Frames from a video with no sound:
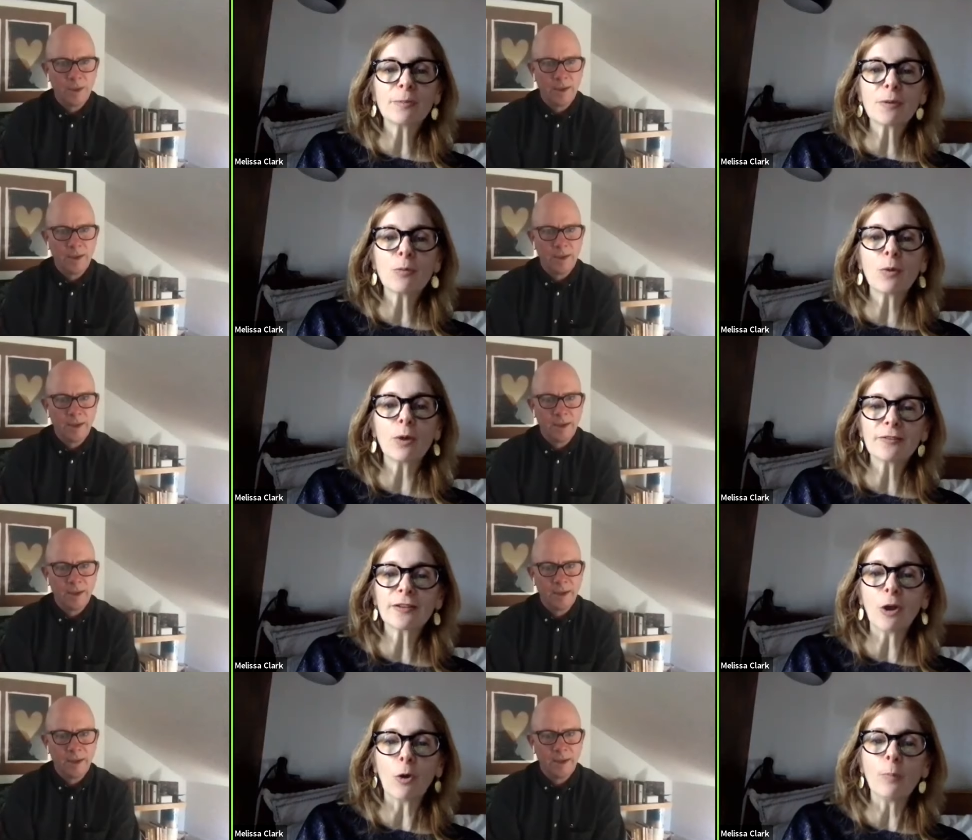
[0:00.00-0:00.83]
Speaker 1: to be ones
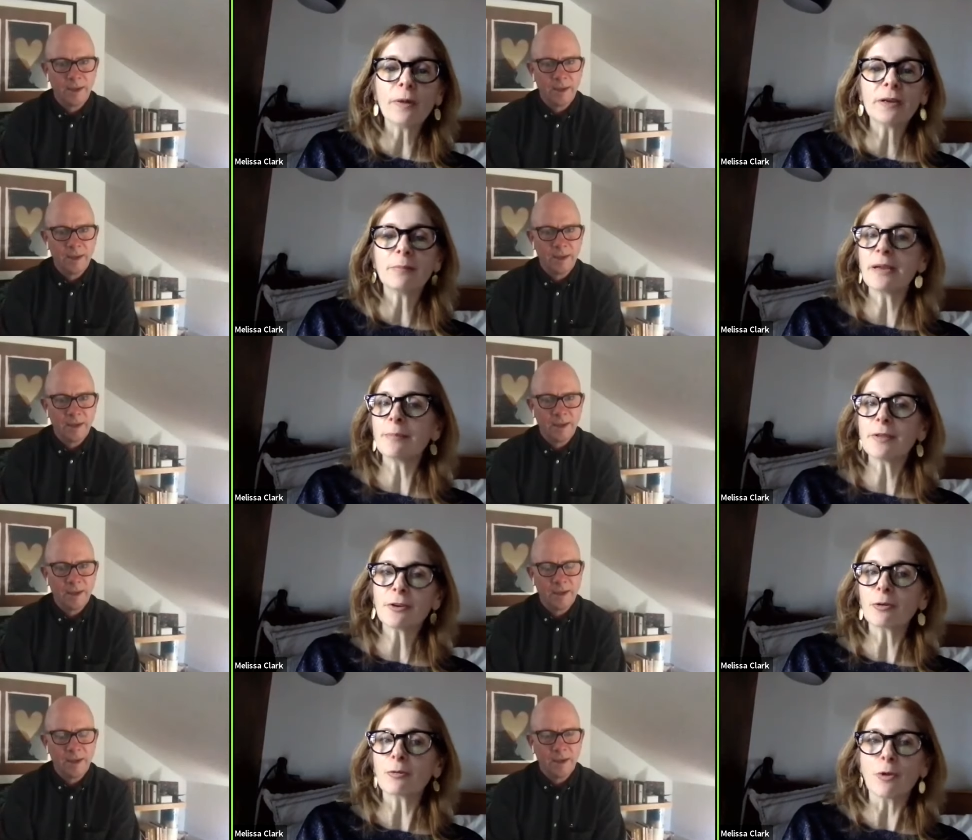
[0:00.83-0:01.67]
that open and maybe
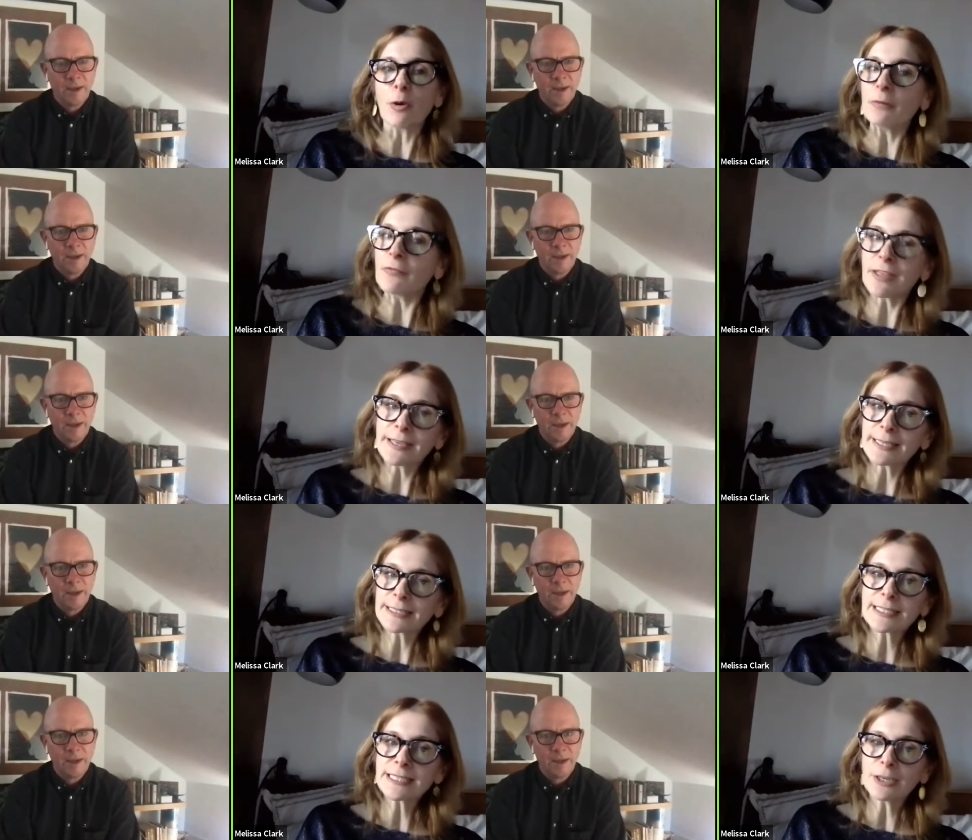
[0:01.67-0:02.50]
they don't know if they
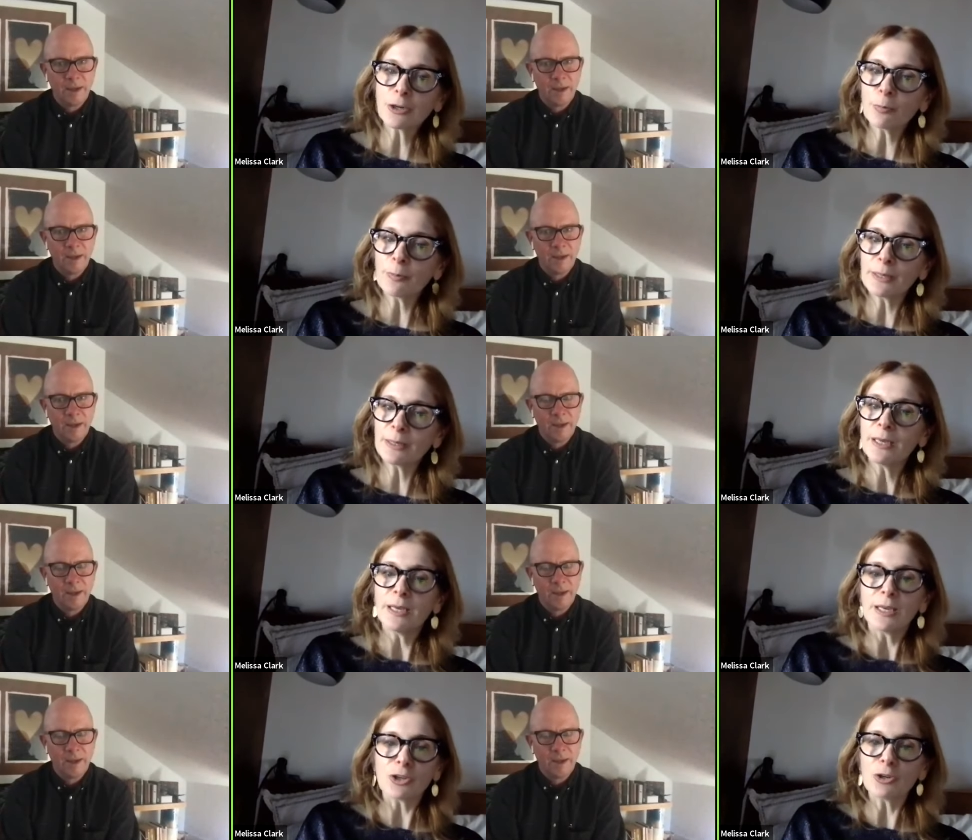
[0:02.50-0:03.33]
can stay open
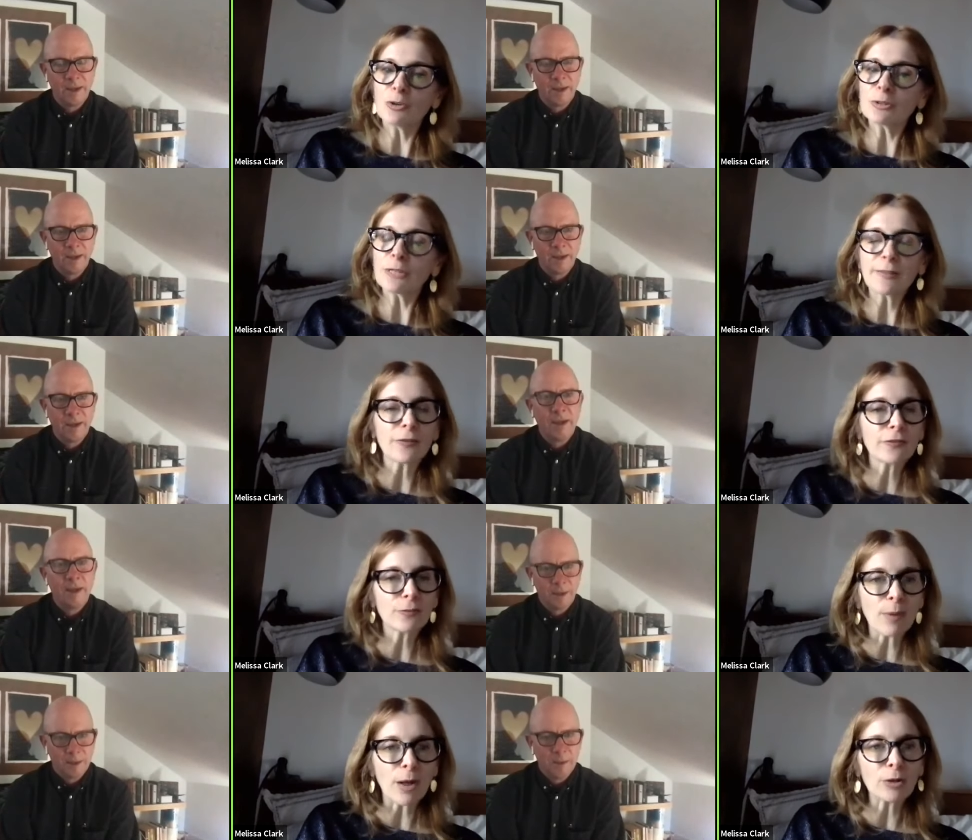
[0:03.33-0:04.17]
you know like the
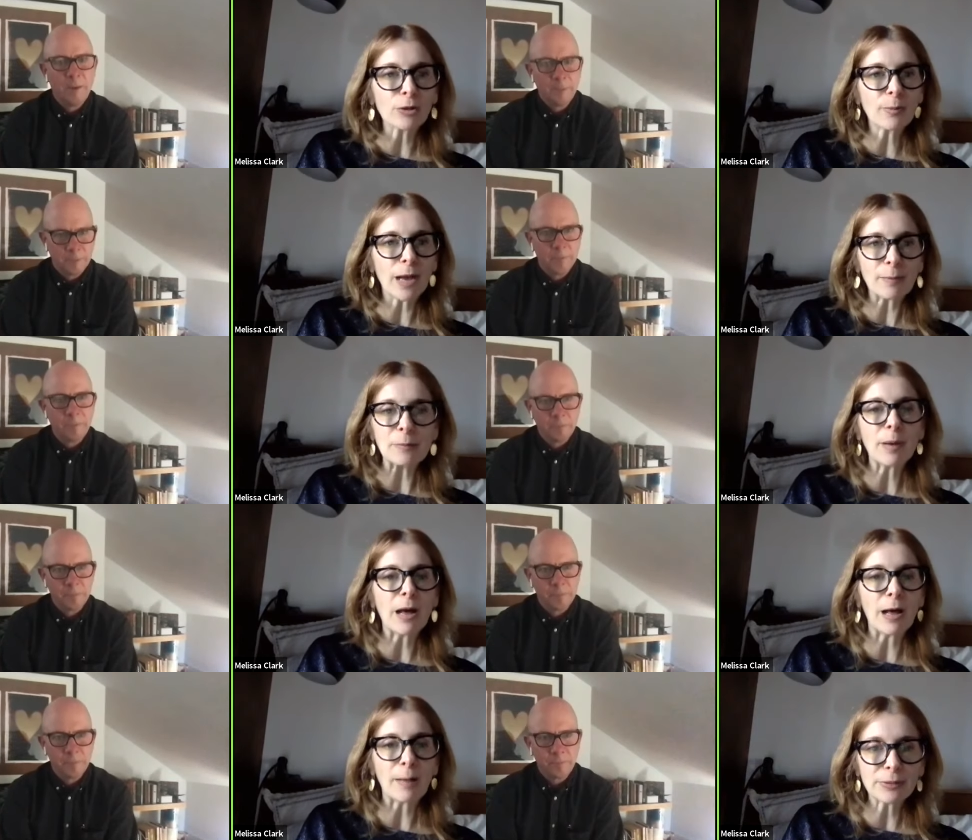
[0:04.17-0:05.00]
smaller mom and
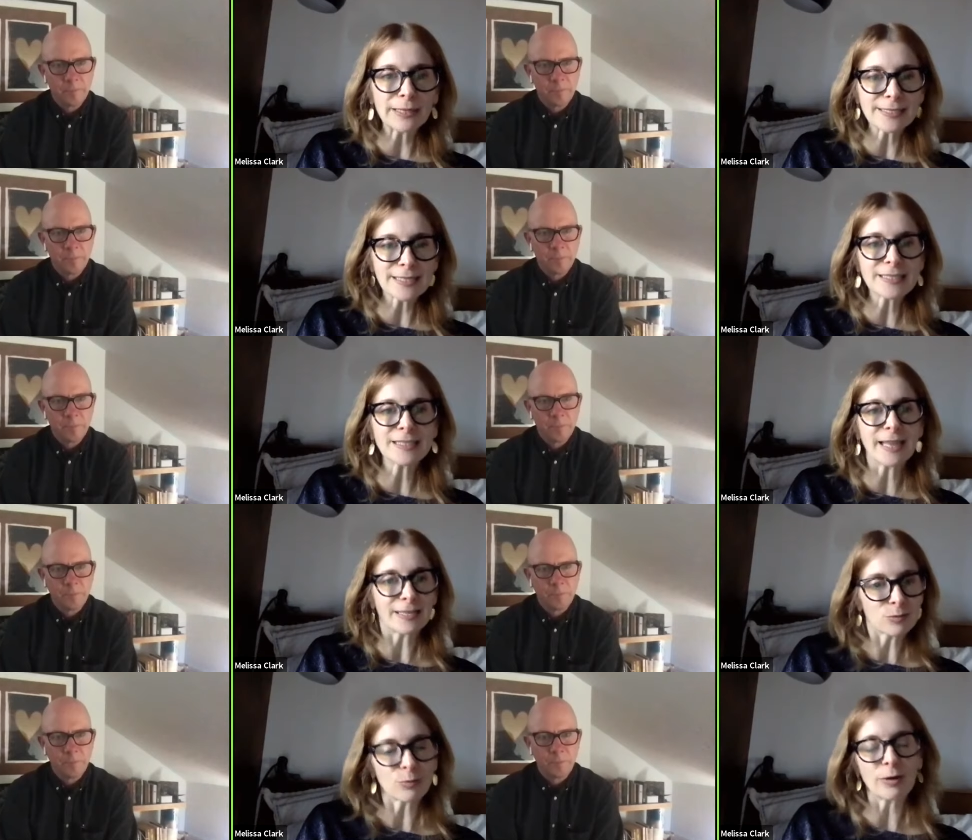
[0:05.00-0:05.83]
pop places
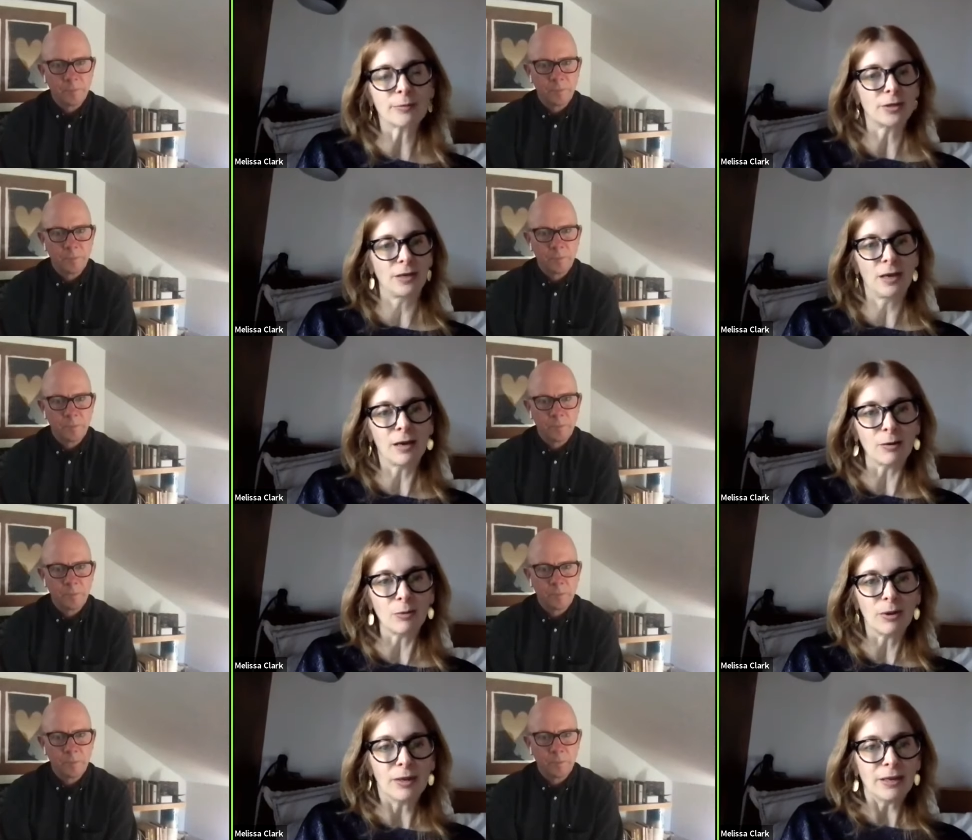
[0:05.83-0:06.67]
that's where i'm going to
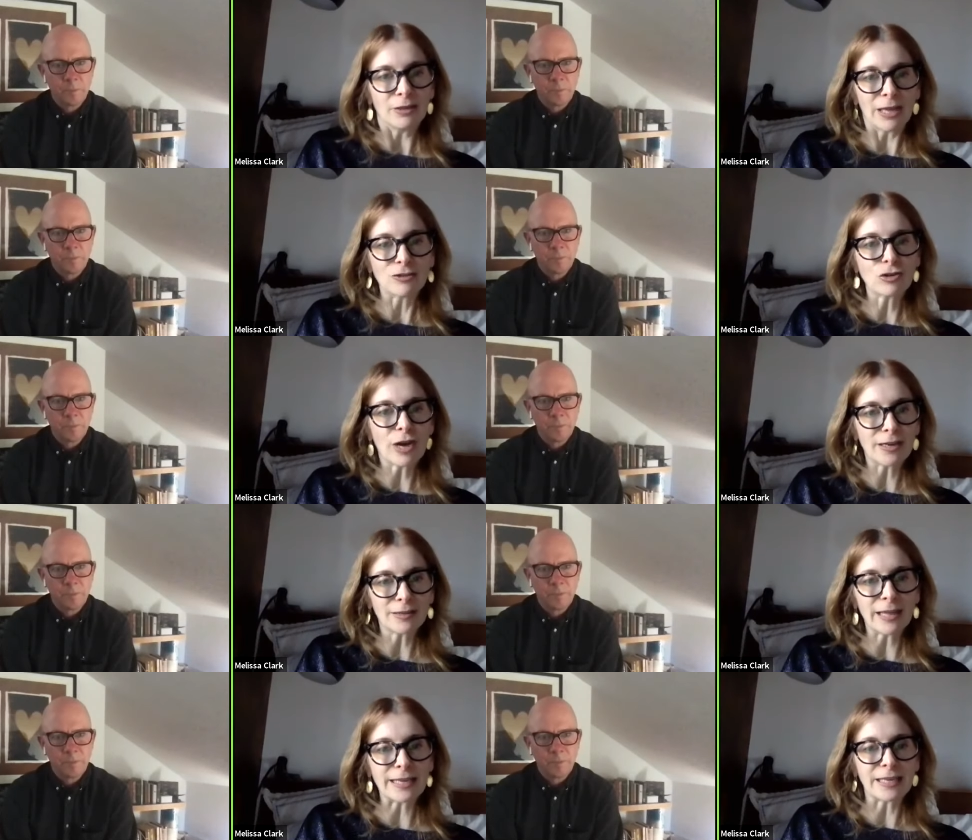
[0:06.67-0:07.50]
go and try
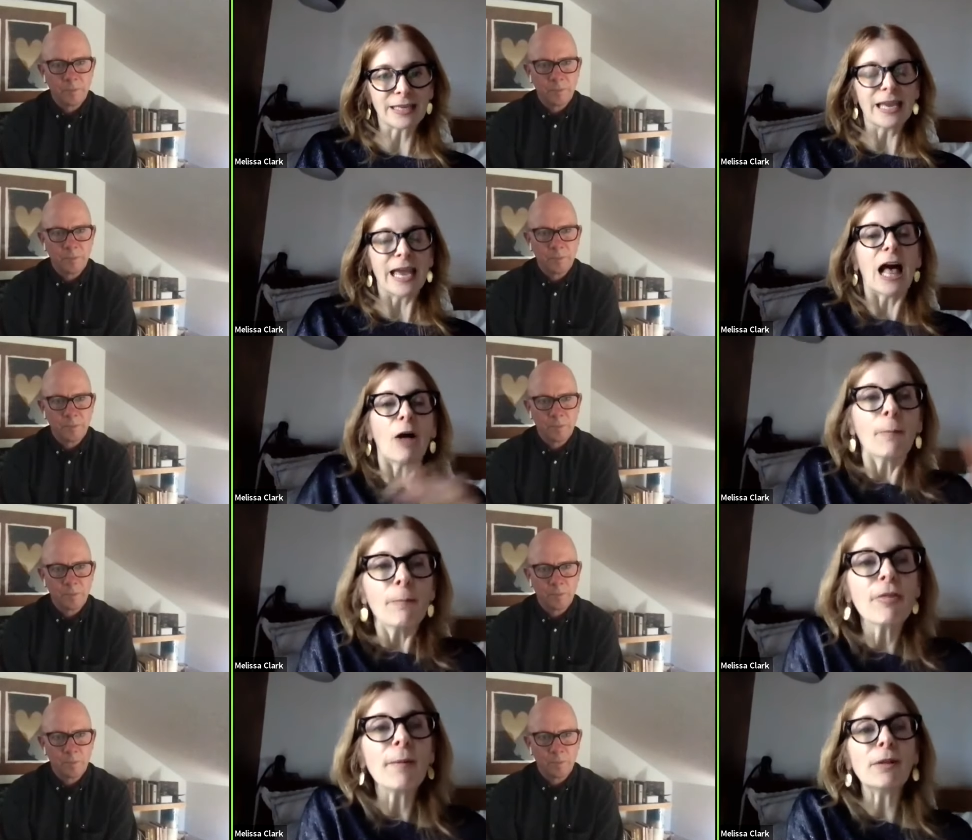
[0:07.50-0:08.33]
to like
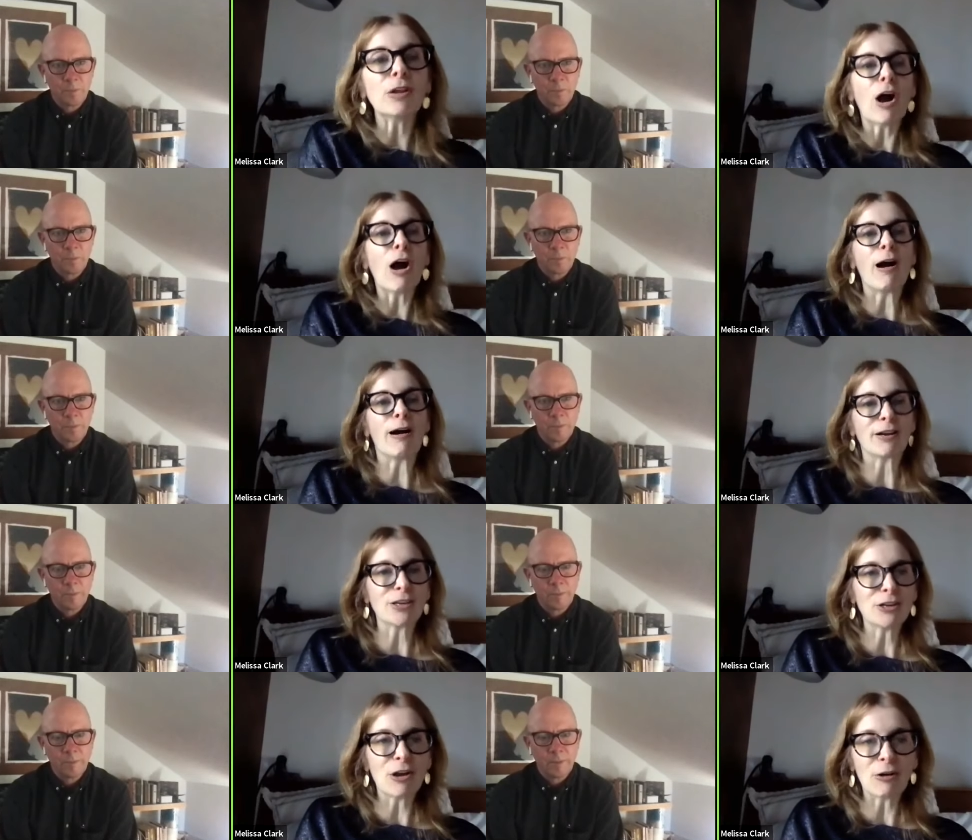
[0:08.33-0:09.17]
help them
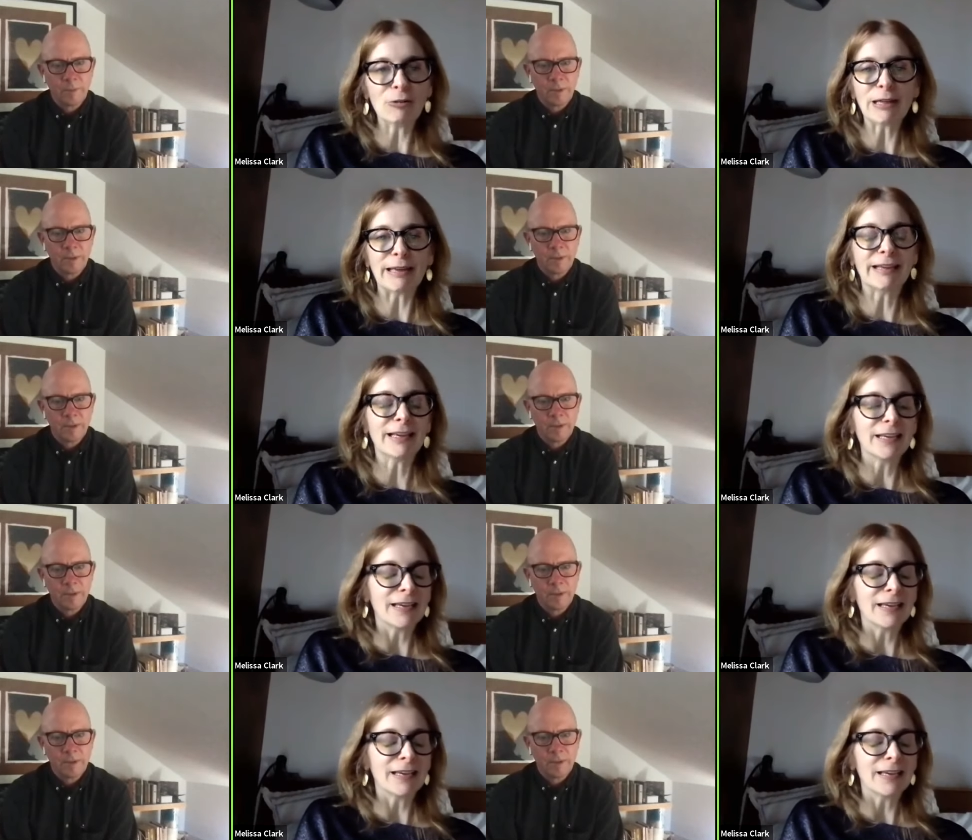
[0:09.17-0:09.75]
along you know like